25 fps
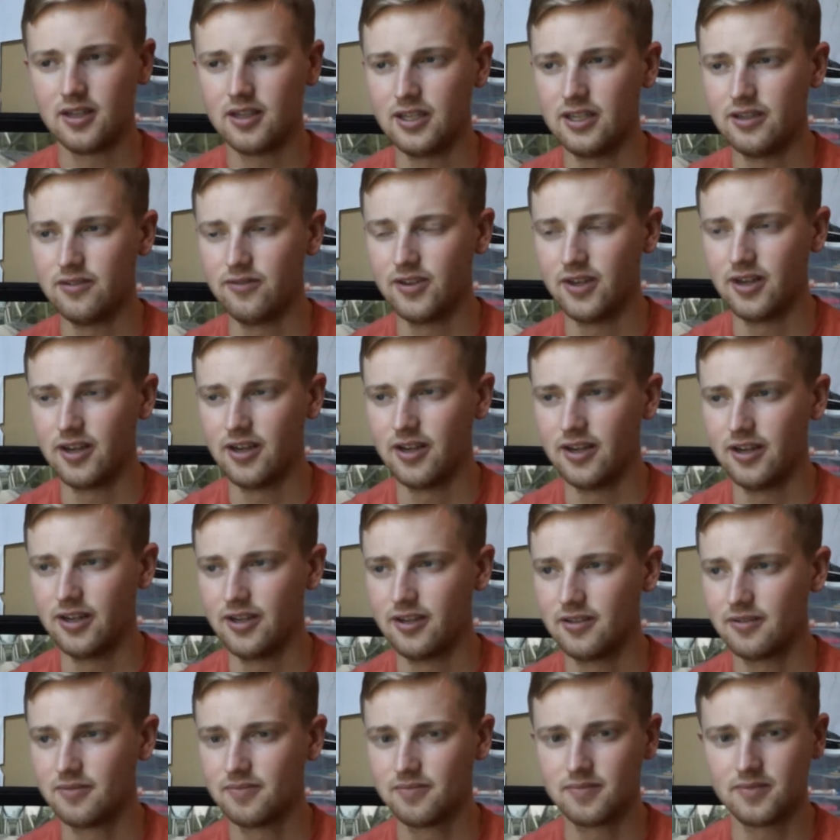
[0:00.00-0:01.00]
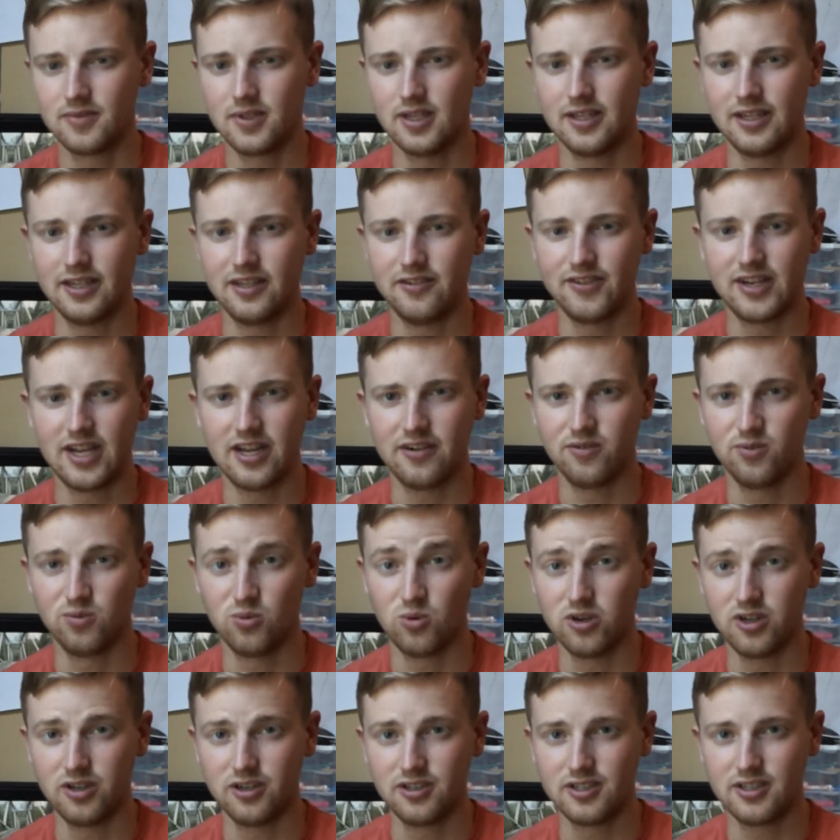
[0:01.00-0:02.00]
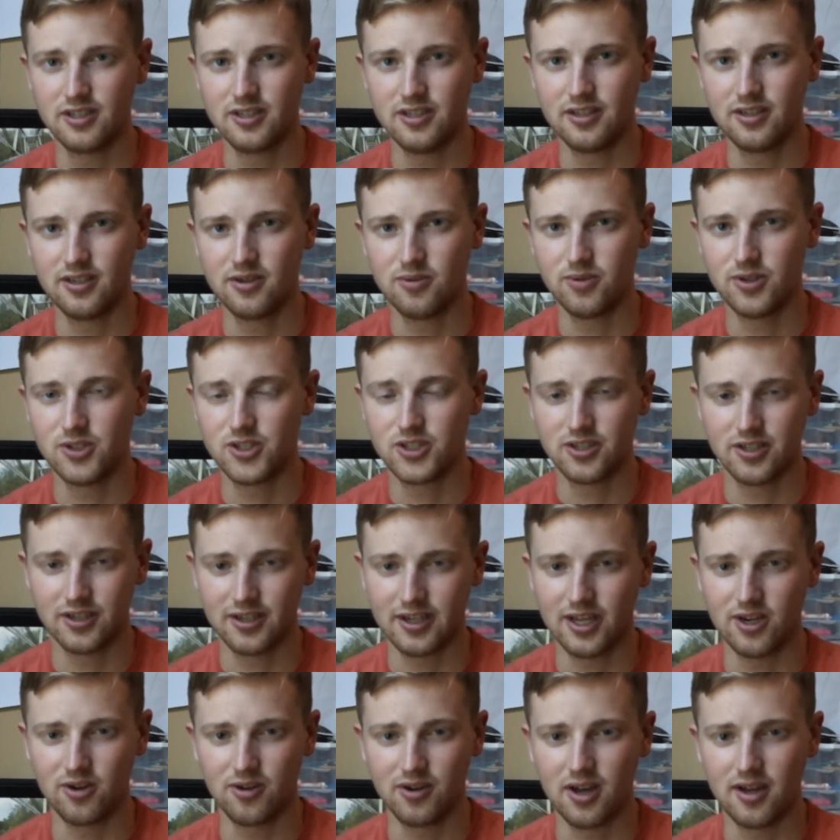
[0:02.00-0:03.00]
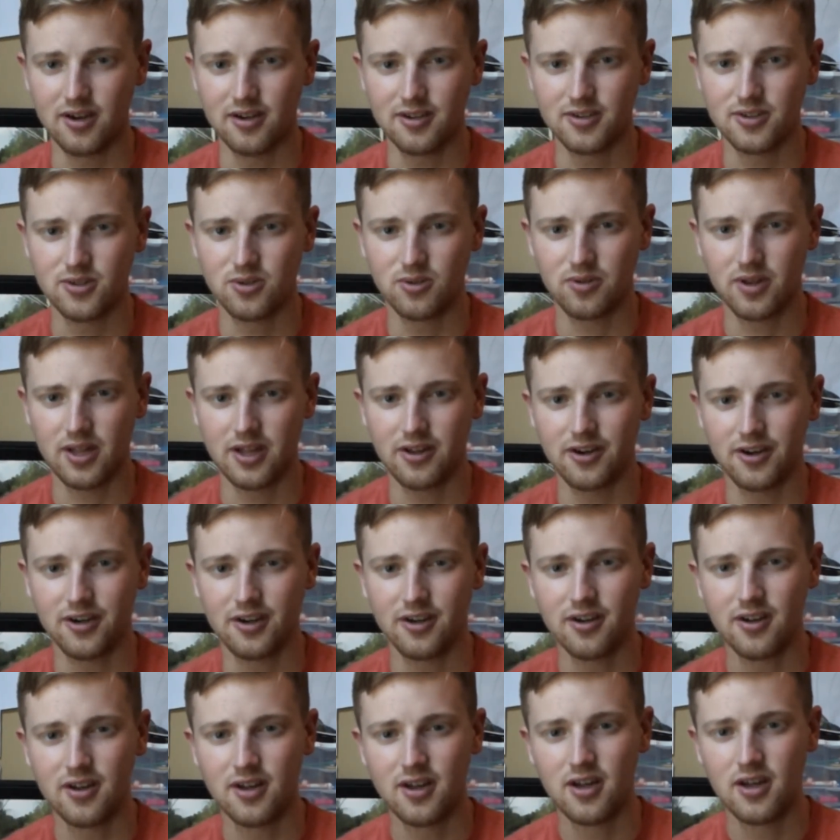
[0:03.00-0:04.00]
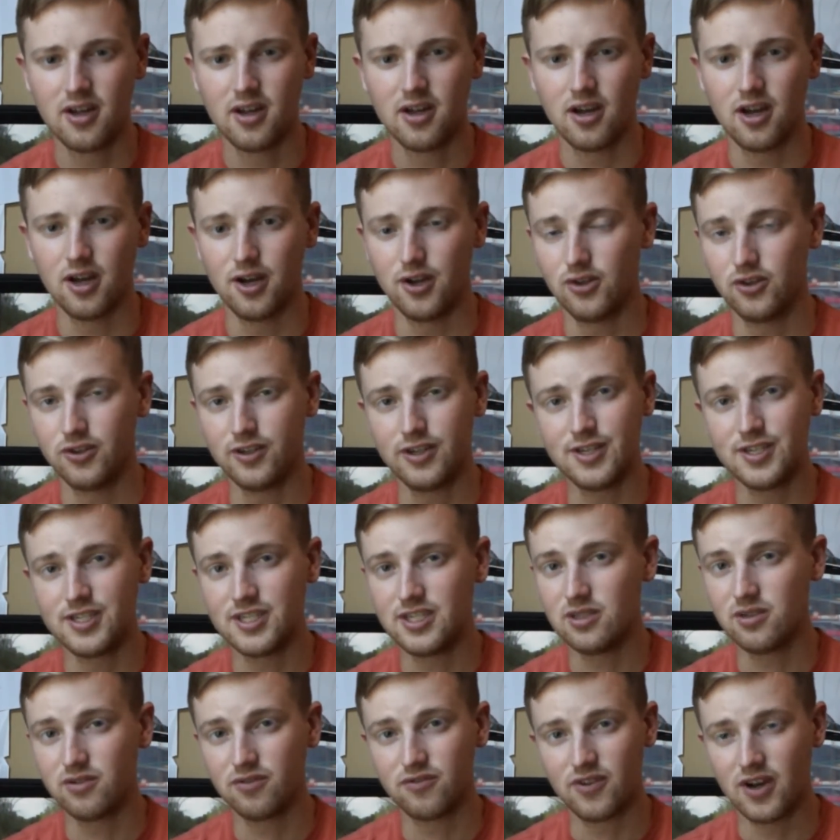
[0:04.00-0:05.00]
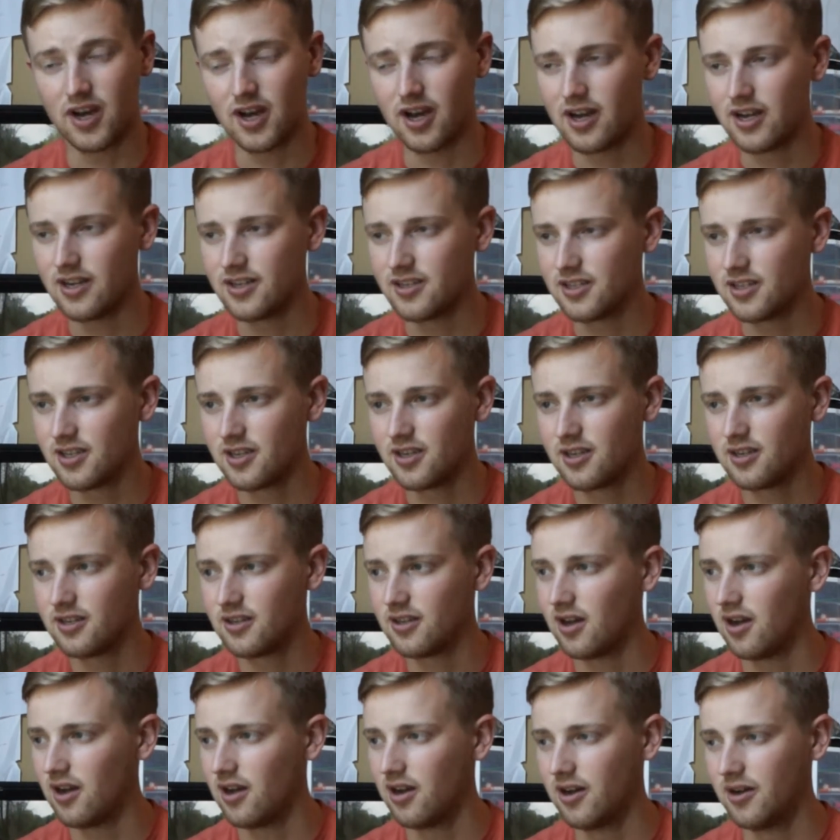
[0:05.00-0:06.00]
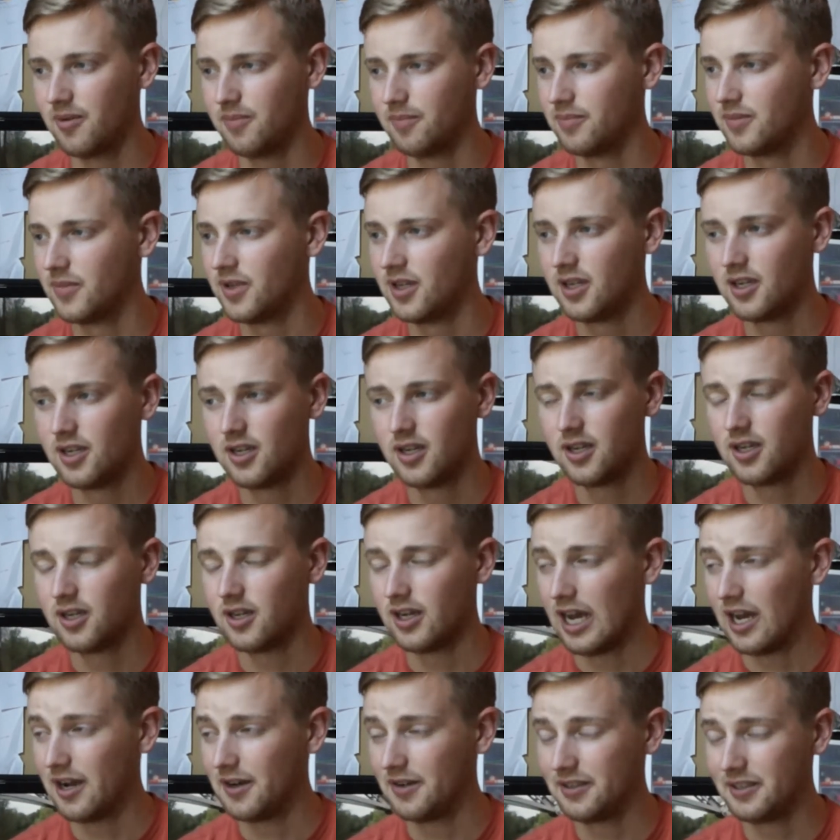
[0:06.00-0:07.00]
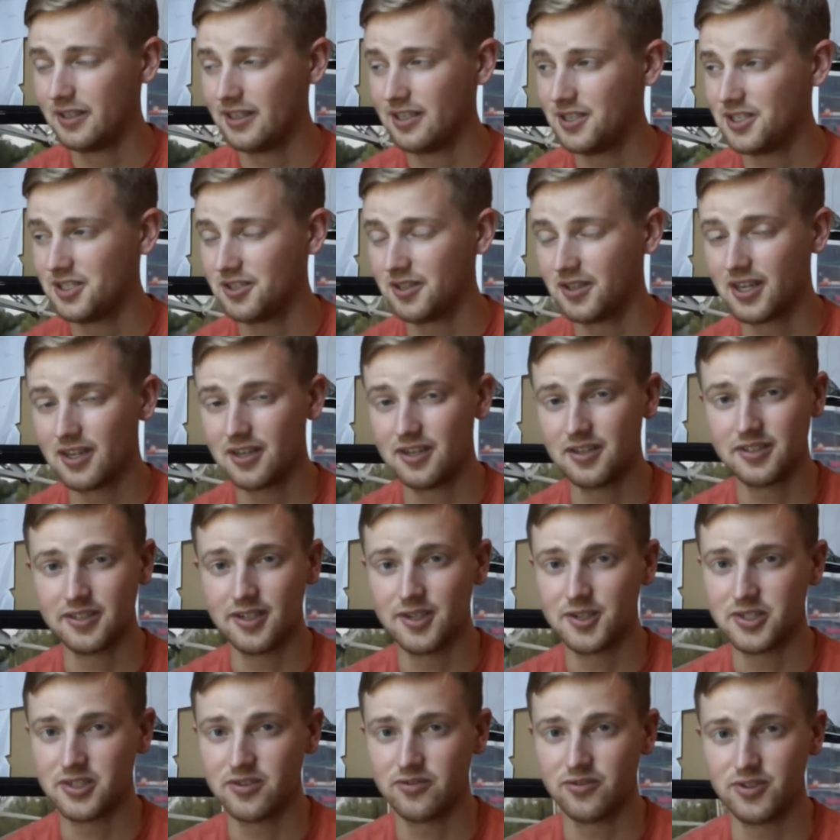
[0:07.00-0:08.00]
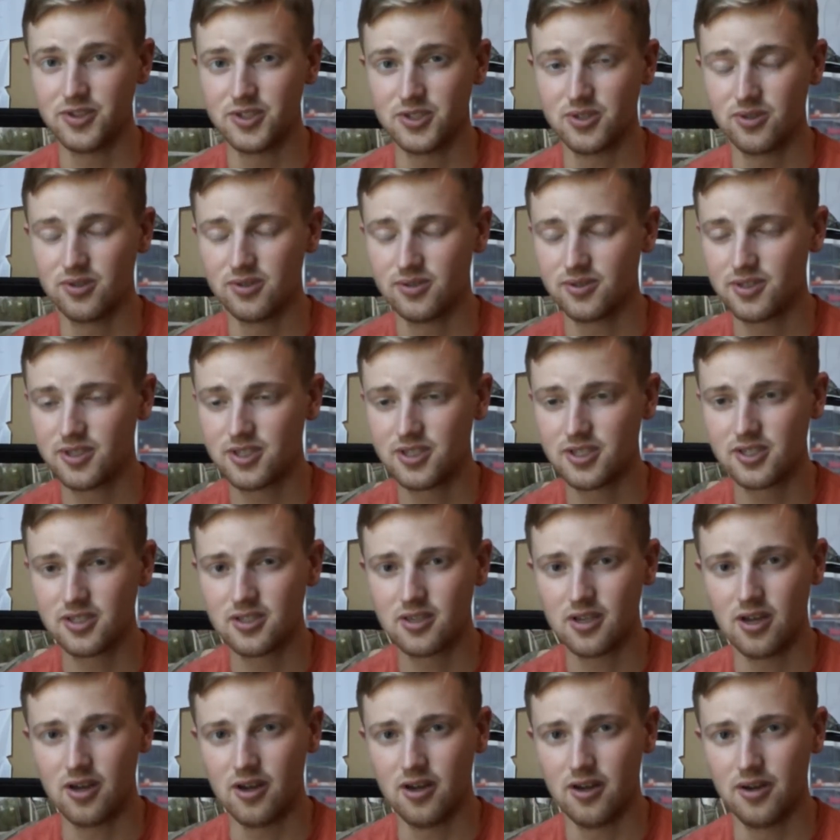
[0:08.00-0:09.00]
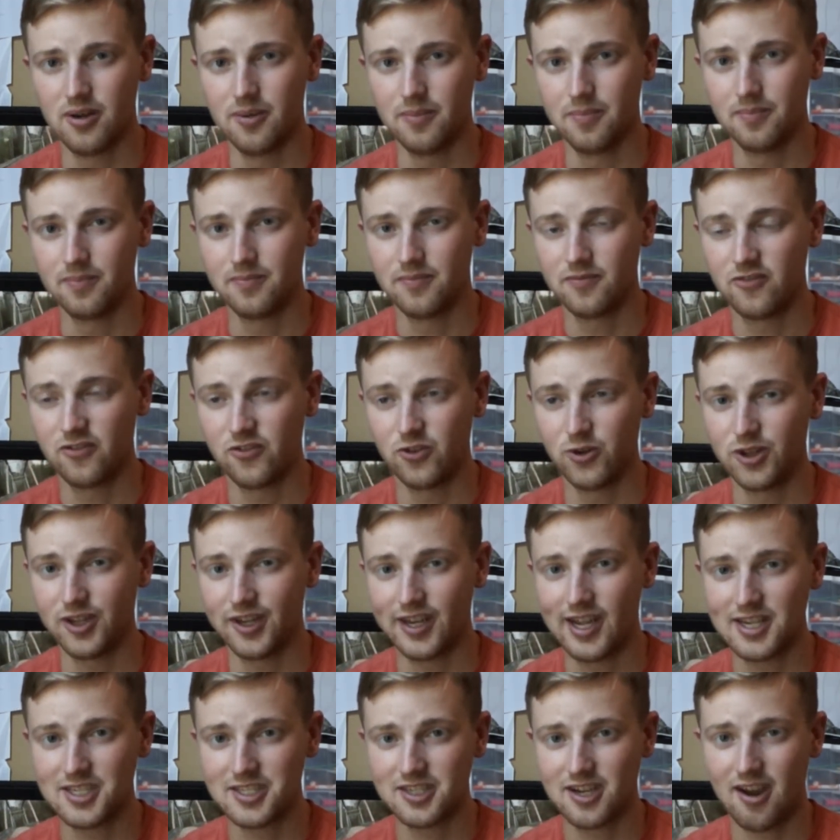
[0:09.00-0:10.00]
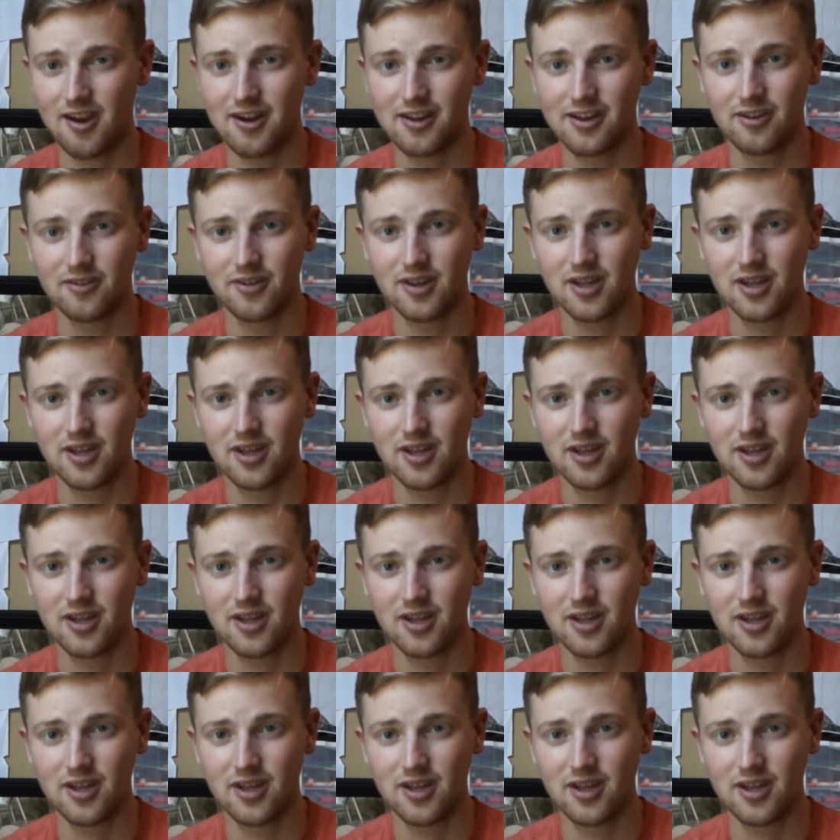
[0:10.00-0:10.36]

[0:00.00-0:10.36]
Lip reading: they even have a warranty, which again I'll get into later. They're easy to find. I'd easily get a dozen results for the Cascadia